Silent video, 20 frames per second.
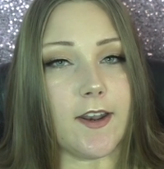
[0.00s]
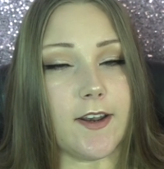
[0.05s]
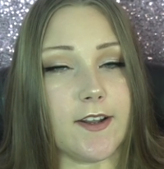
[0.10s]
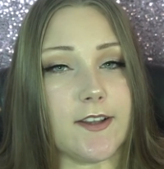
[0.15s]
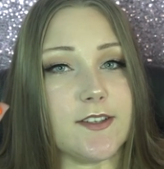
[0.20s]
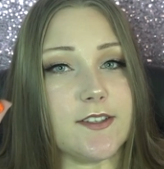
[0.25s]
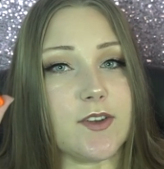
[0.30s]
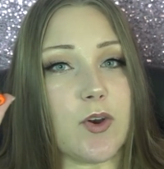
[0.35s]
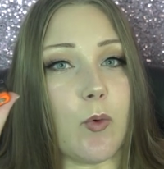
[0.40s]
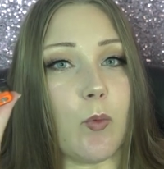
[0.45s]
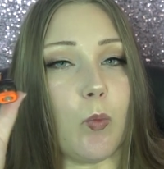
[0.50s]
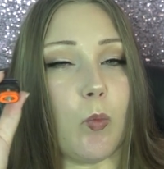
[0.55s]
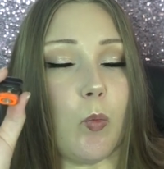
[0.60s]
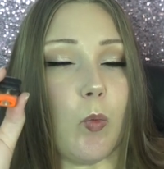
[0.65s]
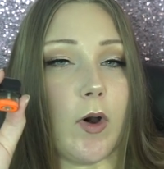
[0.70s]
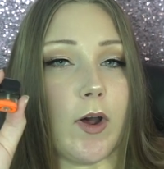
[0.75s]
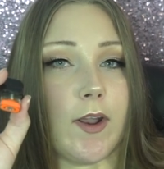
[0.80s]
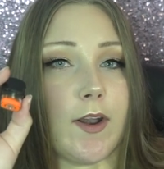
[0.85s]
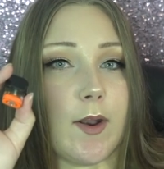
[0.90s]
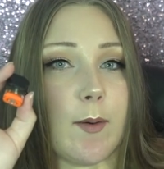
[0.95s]
It is
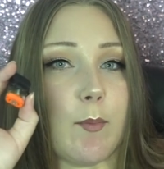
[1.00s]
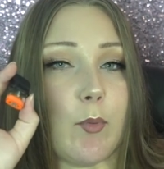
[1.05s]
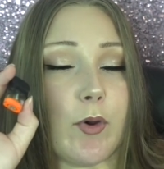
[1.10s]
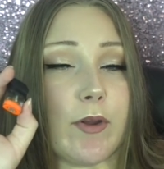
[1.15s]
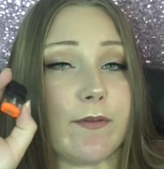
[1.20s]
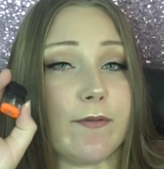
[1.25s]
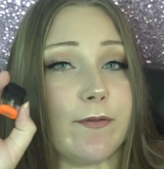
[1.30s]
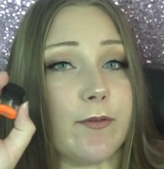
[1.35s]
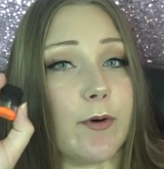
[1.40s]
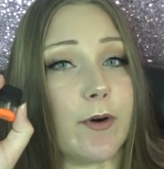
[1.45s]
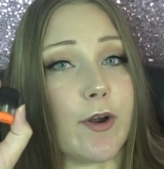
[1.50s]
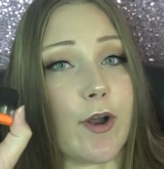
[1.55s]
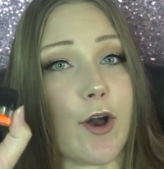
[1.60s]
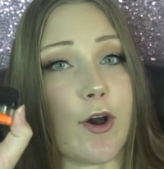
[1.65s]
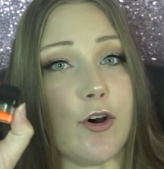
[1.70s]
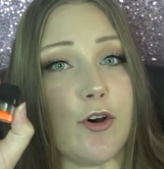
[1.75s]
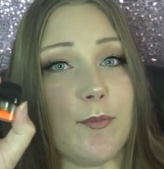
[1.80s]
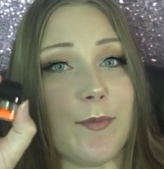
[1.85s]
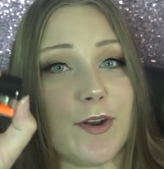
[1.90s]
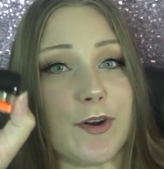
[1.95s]
one point four
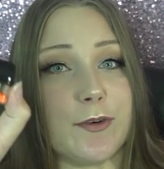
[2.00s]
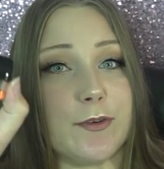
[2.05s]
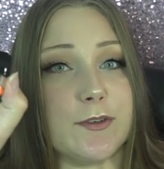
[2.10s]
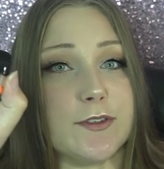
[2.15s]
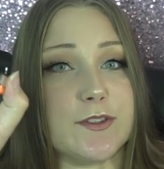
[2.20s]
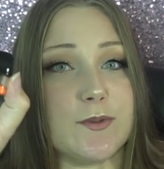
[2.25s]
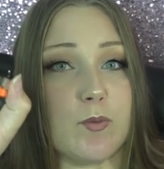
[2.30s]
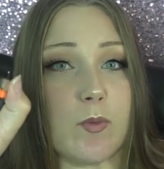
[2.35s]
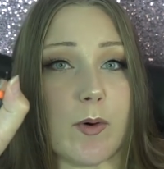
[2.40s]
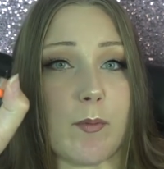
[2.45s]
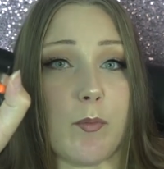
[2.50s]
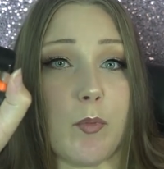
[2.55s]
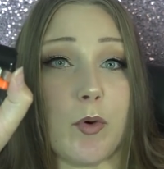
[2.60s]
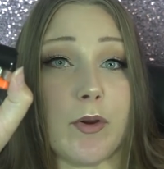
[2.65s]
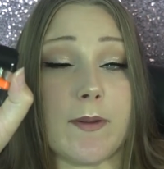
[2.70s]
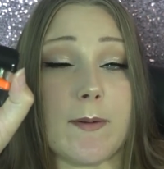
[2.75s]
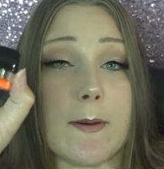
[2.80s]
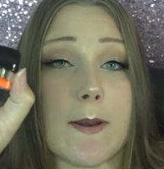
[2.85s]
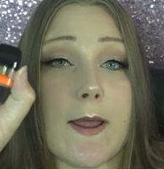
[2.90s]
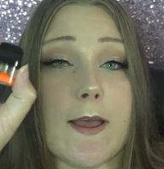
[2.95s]
ohm and holds one
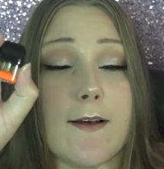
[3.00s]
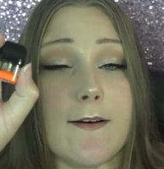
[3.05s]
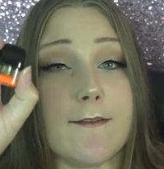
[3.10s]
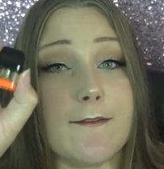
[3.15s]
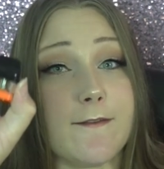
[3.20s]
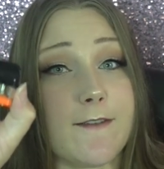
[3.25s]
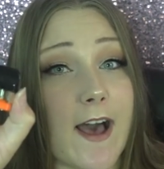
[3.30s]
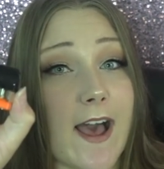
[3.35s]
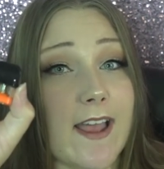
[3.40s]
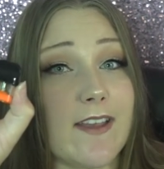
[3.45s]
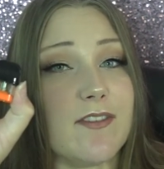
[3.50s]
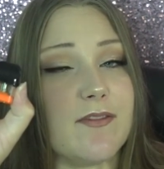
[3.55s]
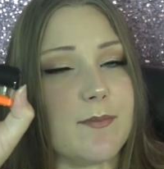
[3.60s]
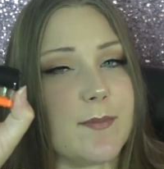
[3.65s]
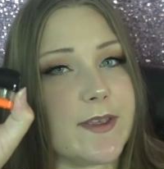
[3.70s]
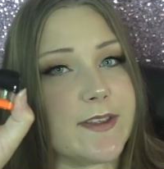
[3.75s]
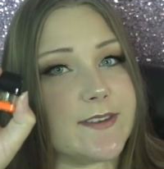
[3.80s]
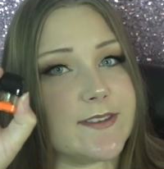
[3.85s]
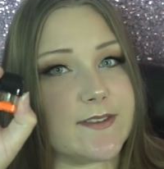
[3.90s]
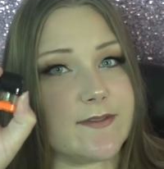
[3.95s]
point five
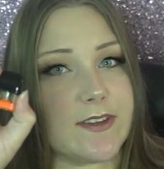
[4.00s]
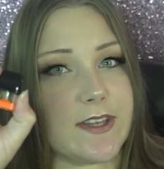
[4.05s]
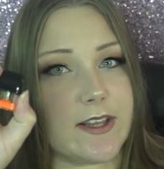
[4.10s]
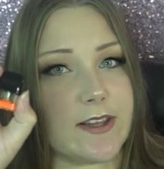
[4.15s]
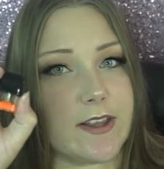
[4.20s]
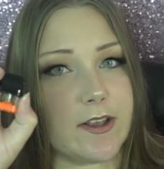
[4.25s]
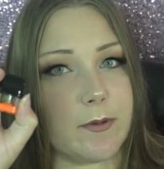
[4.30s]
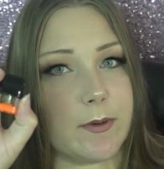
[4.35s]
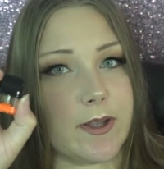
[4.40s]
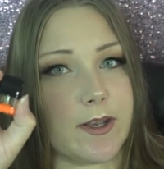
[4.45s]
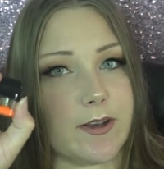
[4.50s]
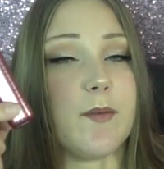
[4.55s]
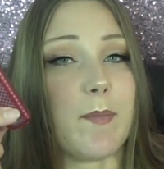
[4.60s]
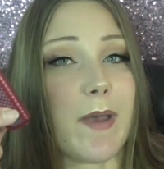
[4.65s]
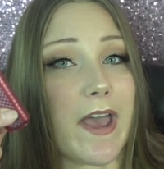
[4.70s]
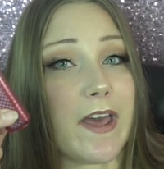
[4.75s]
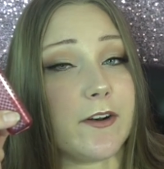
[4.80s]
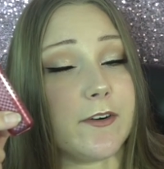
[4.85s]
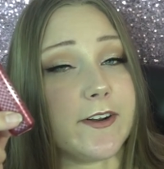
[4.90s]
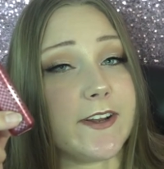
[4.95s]
mils of e-liquid. The
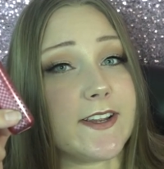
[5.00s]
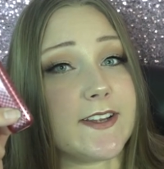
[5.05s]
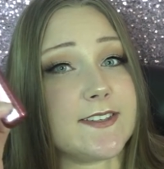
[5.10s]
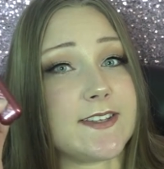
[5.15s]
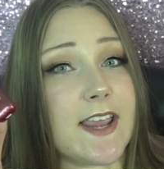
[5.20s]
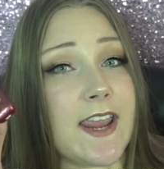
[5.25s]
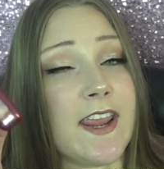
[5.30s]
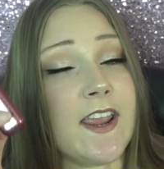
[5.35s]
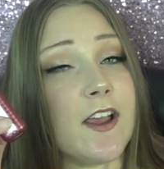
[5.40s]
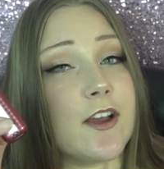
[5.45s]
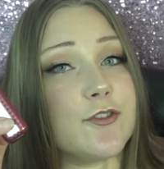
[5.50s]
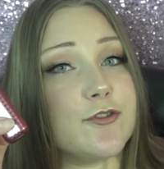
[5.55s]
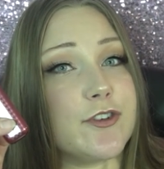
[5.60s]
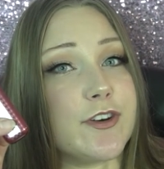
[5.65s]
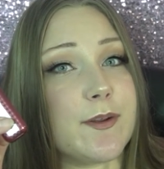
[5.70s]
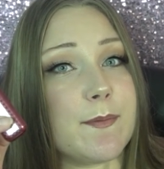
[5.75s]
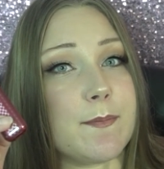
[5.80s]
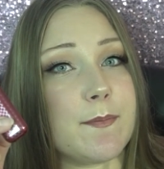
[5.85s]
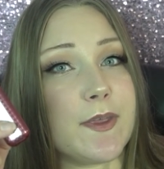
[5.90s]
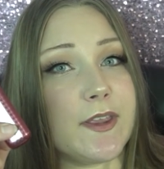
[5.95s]
battery is eight
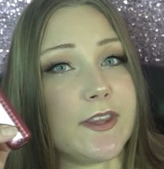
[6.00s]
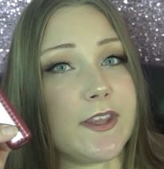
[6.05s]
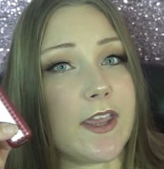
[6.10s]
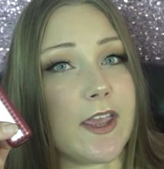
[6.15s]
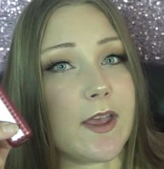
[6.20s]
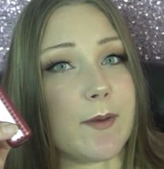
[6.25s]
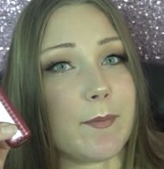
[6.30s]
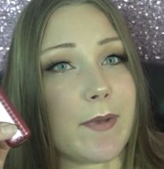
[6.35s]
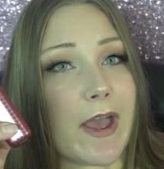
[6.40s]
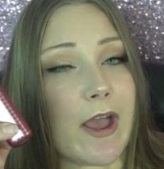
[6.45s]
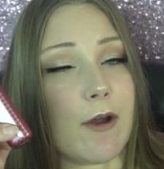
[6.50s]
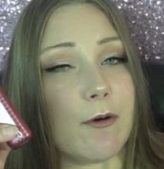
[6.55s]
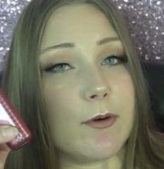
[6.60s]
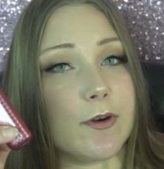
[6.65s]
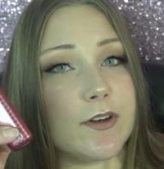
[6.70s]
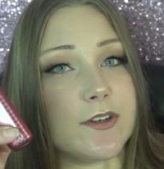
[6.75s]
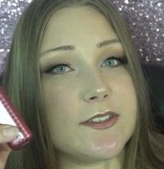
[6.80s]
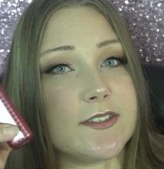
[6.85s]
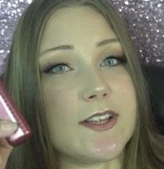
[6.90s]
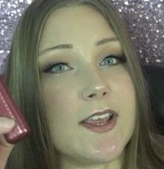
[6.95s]
hundred milliamp
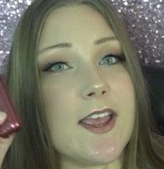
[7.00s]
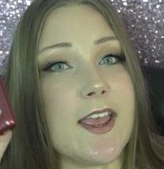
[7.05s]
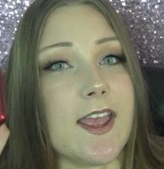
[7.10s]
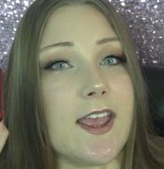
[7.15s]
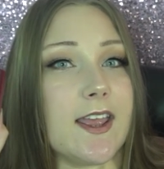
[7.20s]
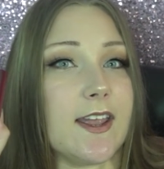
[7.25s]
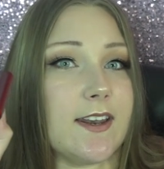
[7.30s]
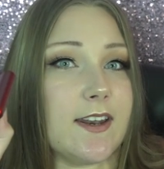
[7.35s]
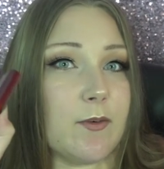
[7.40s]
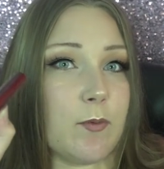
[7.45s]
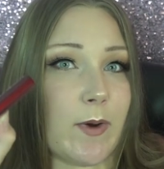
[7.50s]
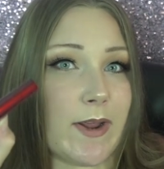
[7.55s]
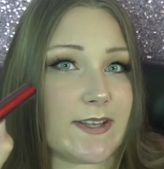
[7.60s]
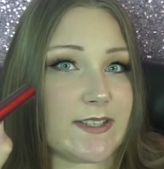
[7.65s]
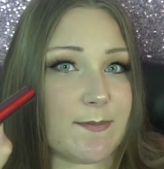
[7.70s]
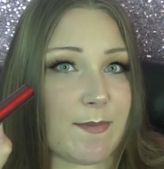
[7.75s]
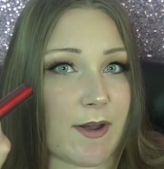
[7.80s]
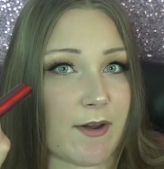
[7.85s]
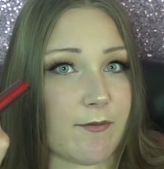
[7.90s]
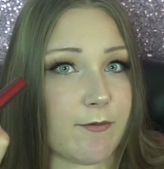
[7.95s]
hours, and it
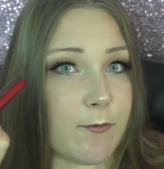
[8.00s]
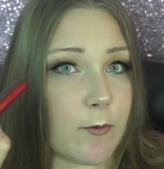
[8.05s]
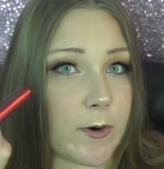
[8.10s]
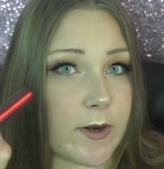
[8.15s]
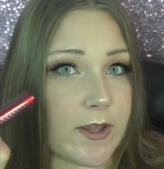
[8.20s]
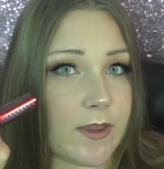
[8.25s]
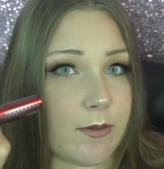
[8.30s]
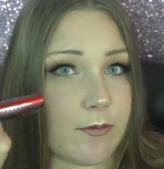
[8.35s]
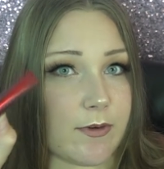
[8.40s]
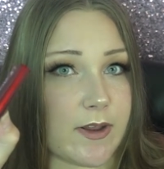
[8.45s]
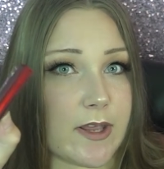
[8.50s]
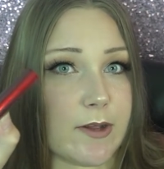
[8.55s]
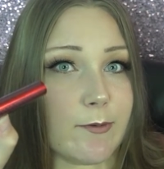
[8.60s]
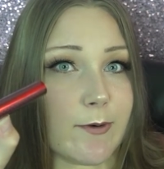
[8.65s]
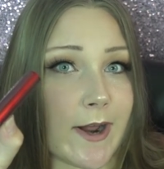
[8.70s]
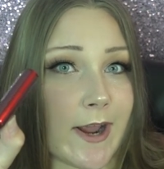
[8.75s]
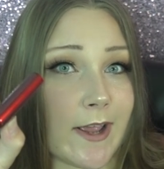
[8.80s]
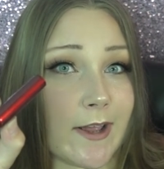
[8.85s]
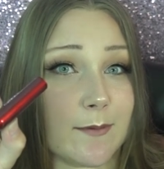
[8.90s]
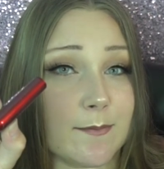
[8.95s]
weighs about forty-three
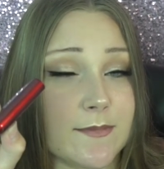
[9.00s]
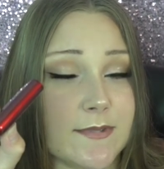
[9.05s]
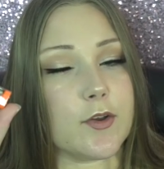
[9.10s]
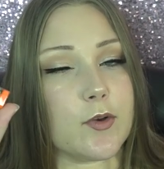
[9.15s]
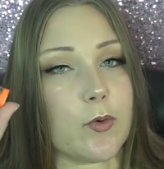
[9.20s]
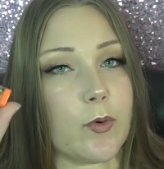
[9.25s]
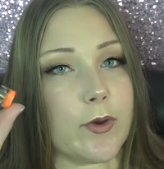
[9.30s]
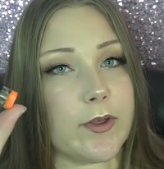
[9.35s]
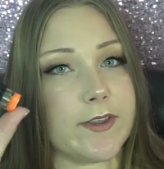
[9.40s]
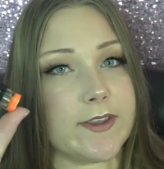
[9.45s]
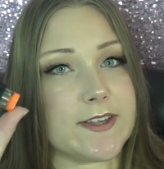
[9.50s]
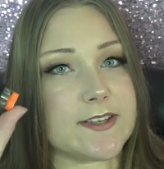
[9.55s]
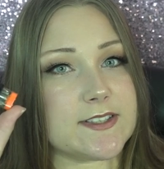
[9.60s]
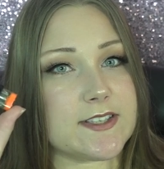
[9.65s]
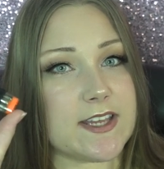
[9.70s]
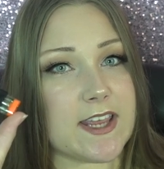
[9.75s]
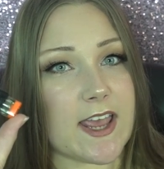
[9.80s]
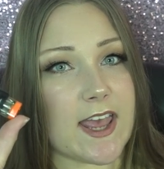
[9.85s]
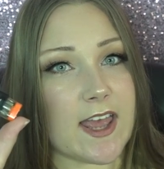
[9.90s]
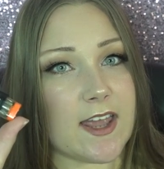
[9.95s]
grams. The coil
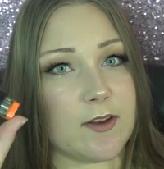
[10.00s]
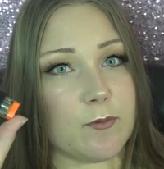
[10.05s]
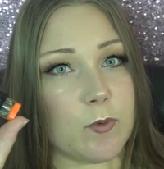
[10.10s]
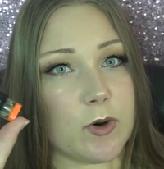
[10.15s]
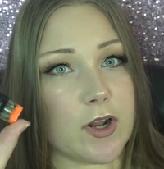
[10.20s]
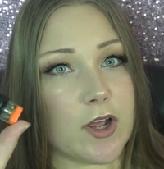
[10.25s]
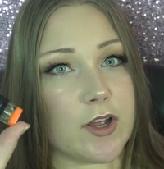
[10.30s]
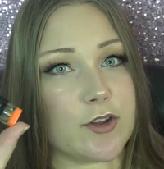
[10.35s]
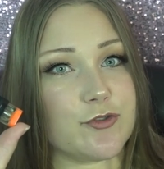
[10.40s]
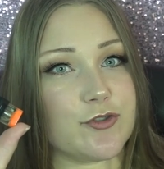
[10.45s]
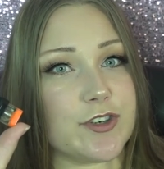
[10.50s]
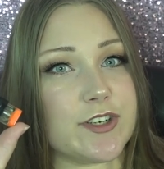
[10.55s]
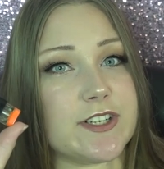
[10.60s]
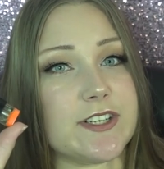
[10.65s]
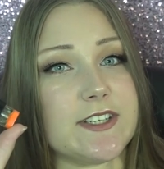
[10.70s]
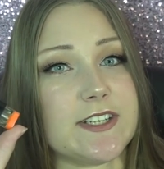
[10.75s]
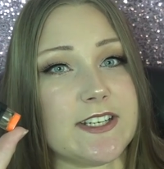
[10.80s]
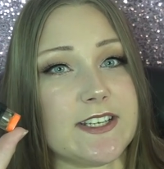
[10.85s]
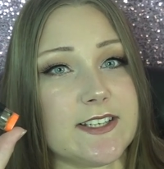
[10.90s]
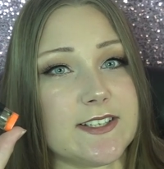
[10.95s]
is the N one
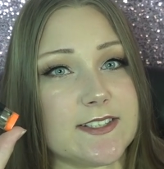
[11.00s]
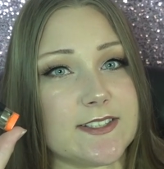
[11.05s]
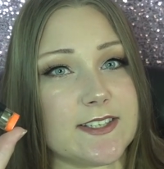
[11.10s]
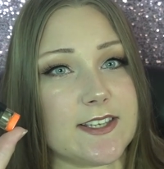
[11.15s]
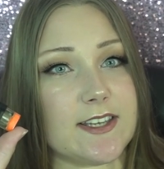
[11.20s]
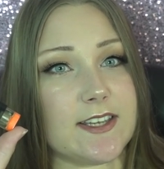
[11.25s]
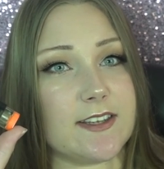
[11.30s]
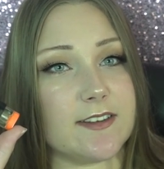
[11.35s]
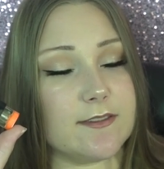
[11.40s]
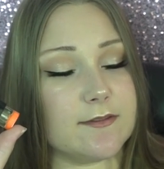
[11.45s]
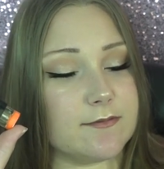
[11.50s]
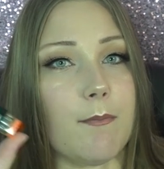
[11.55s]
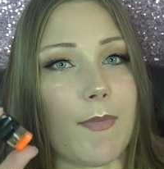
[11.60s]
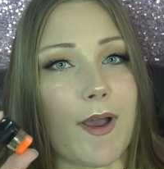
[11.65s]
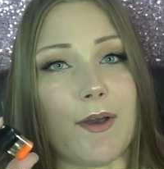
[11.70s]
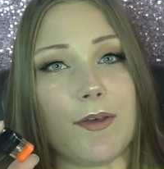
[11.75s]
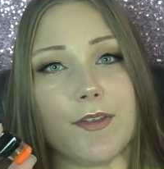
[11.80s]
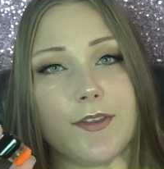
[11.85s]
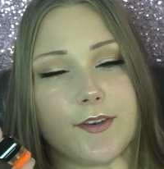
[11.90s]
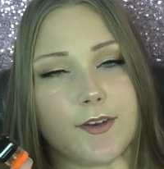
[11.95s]
hundred D C
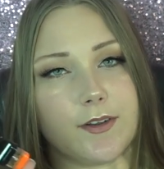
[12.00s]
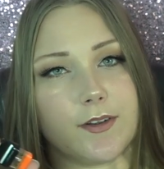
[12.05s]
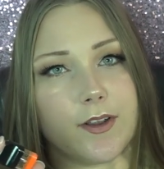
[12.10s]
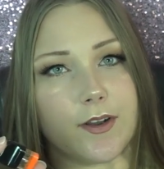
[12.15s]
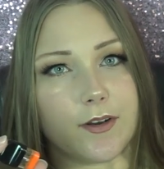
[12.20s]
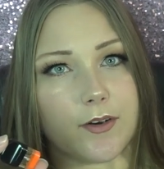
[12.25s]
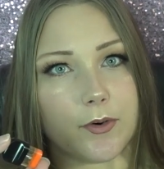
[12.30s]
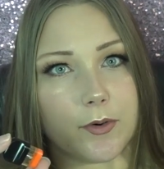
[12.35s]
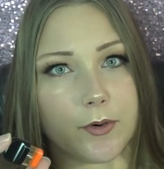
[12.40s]
mouth to lung